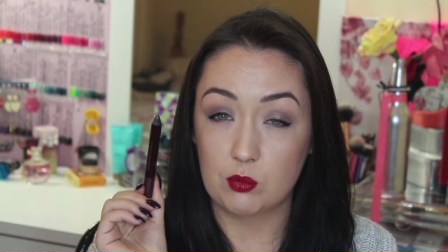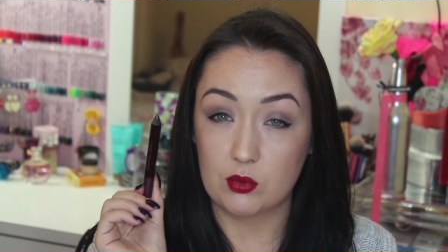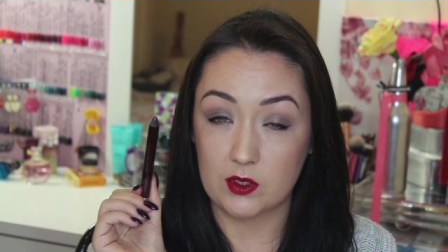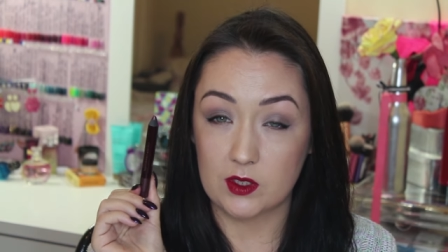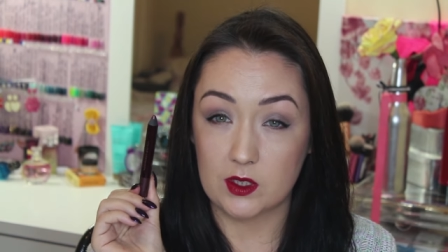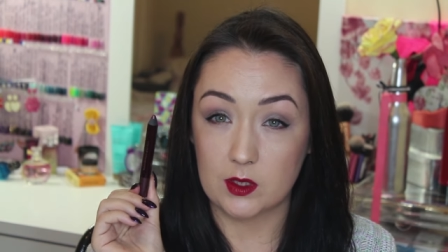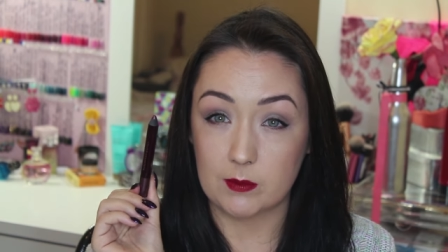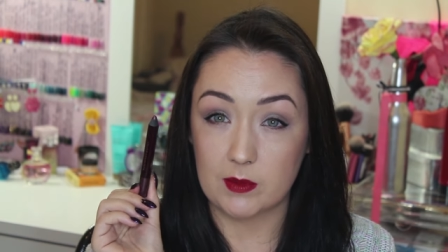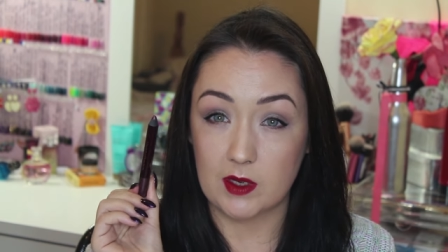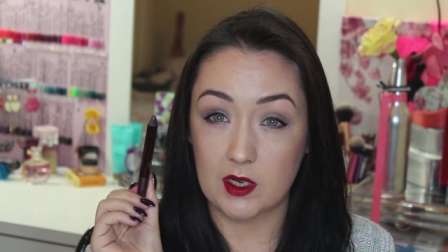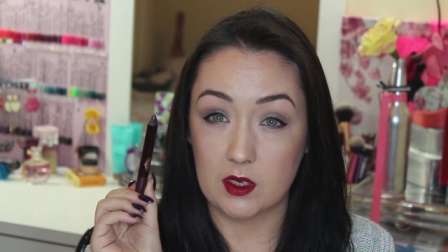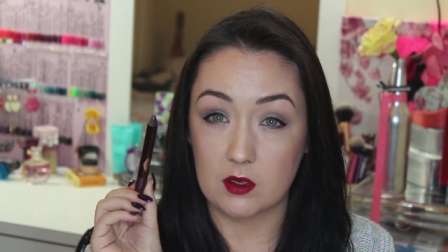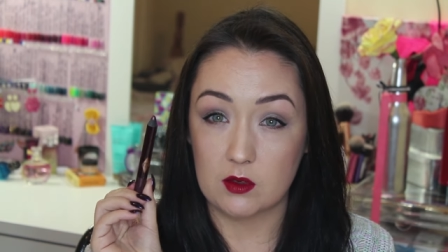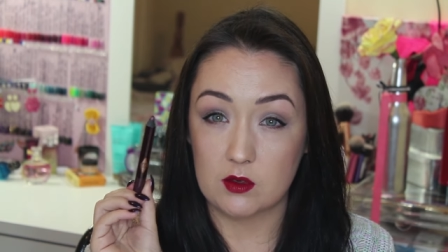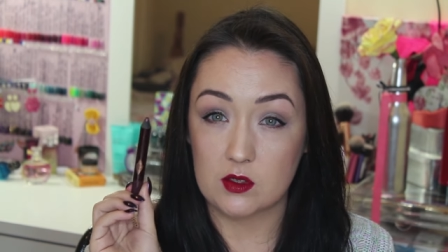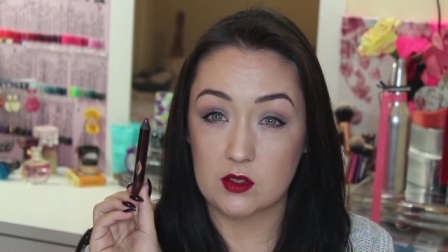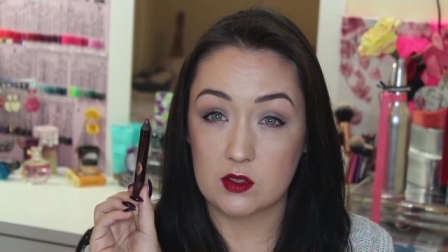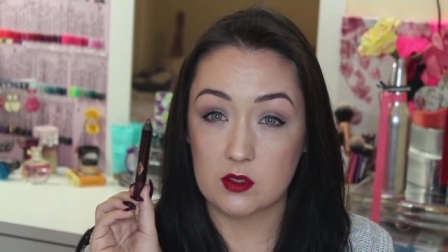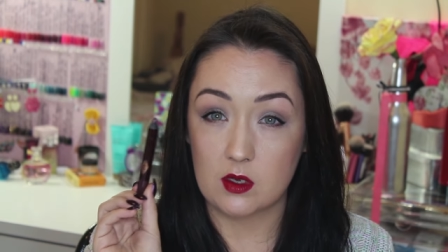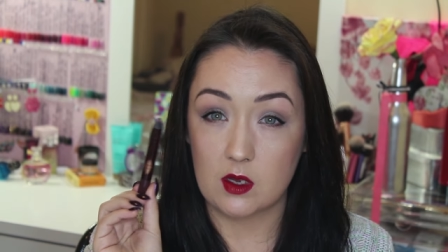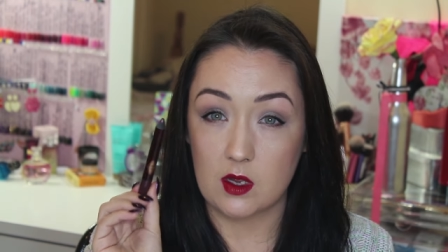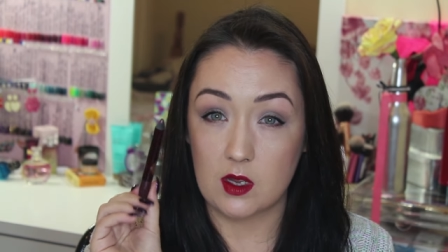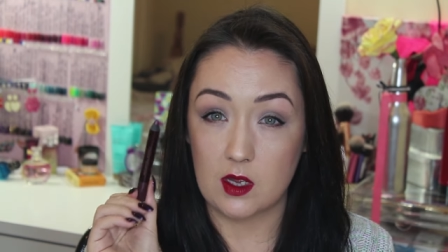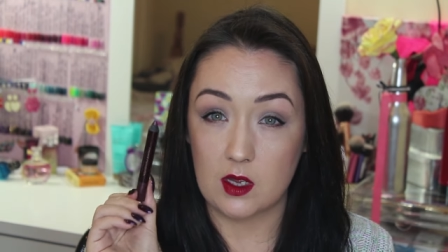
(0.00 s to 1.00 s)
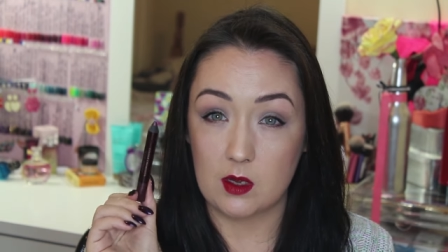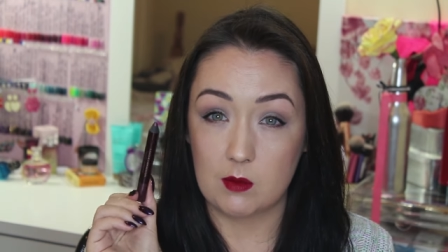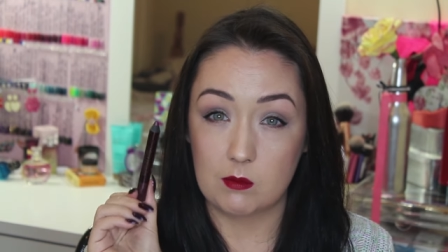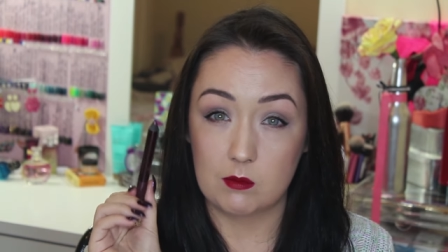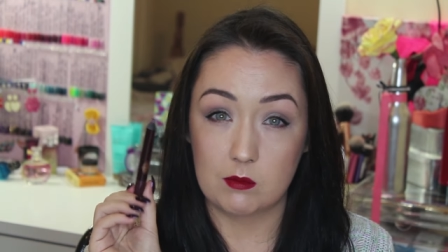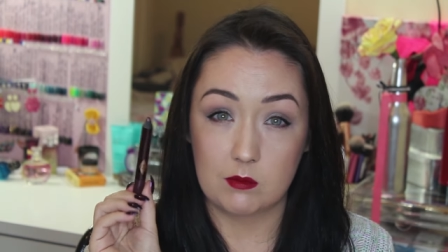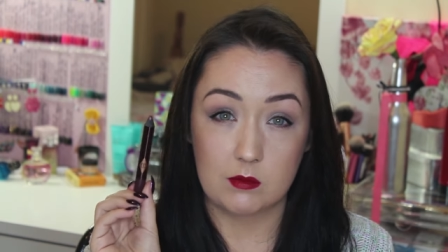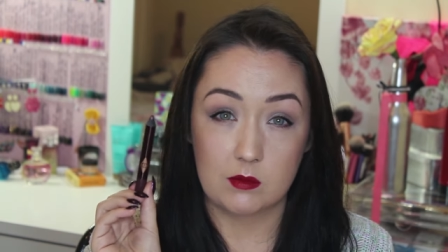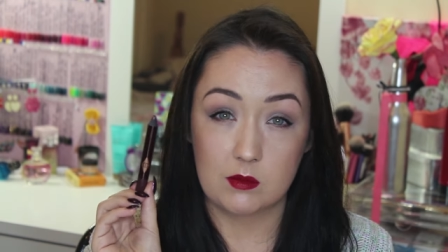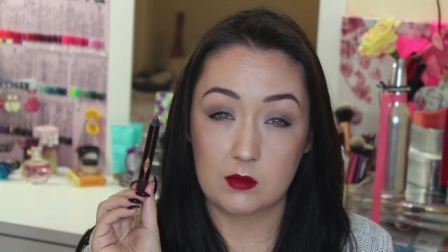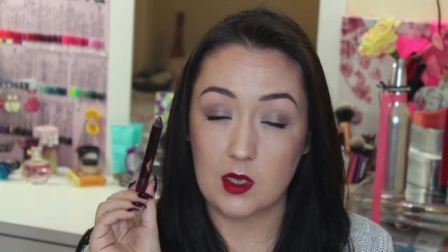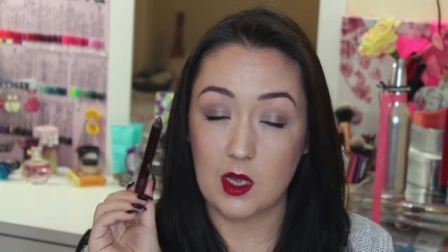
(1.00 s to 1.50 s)
bring them out.
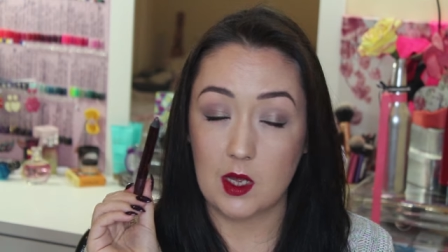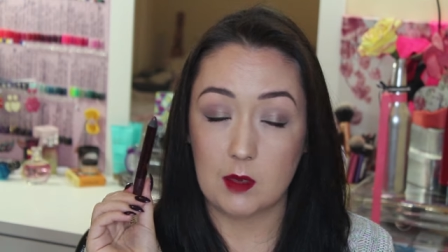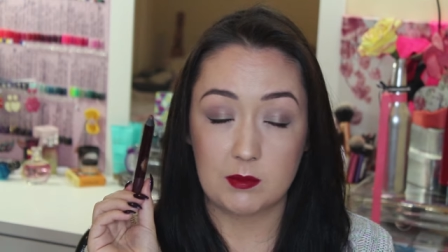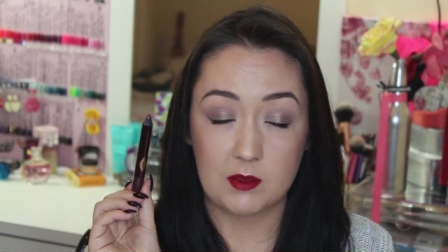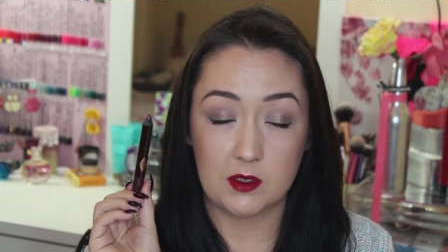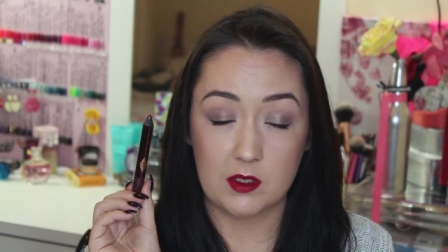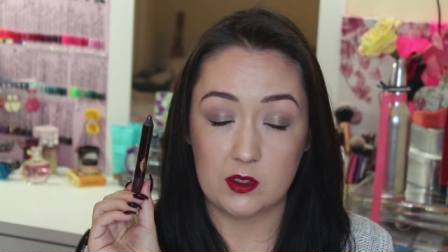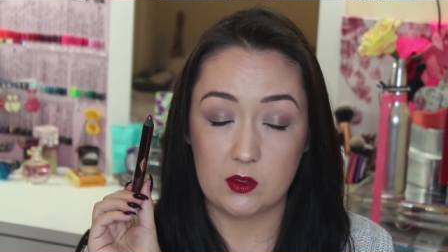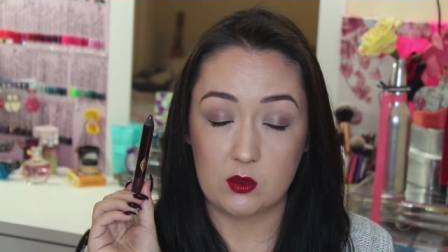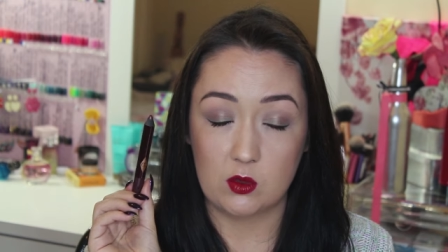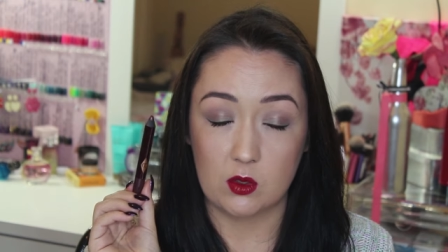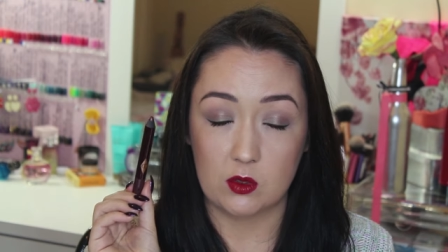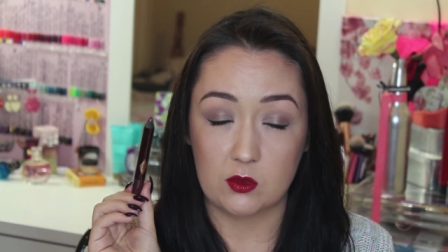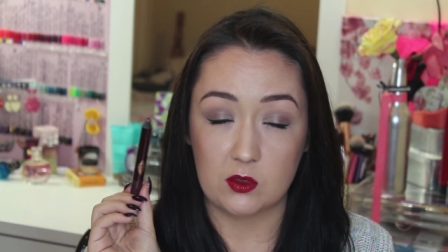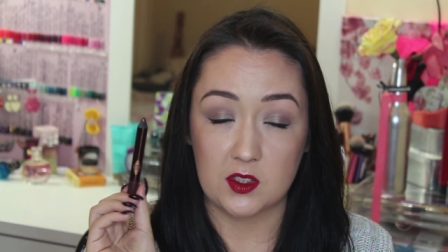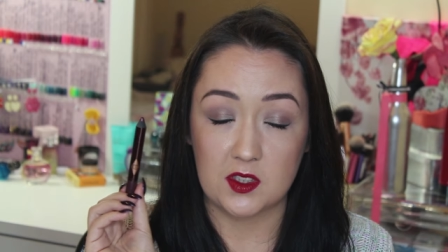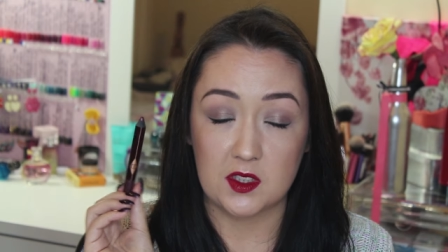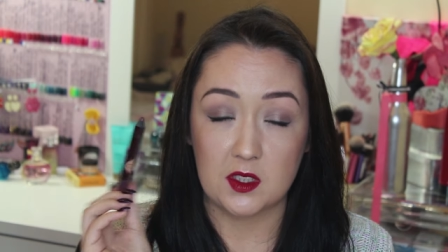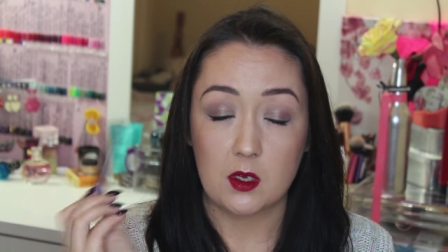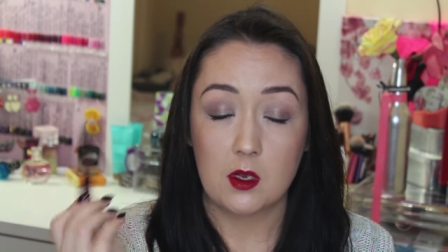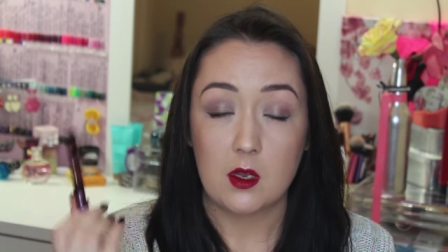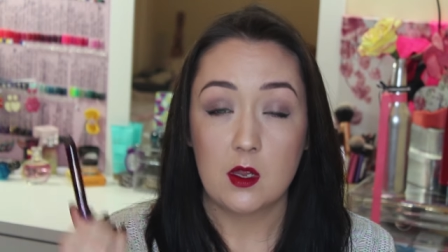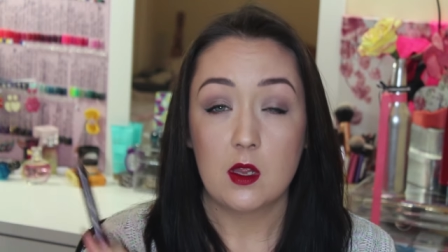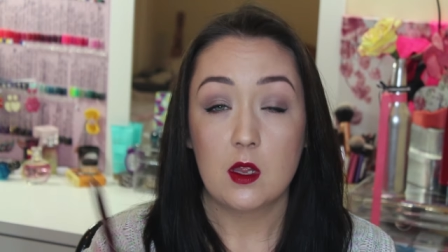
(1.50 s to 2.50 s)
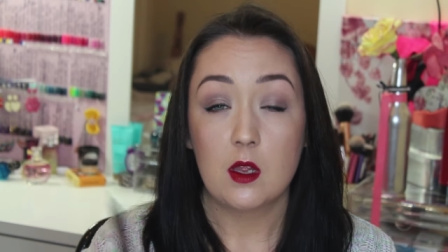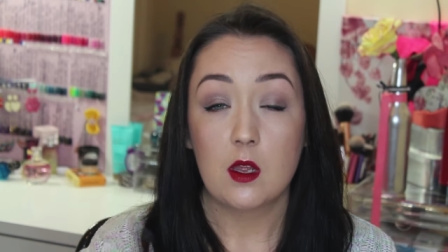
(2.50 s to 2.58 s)
Um, absolutely gorgeous.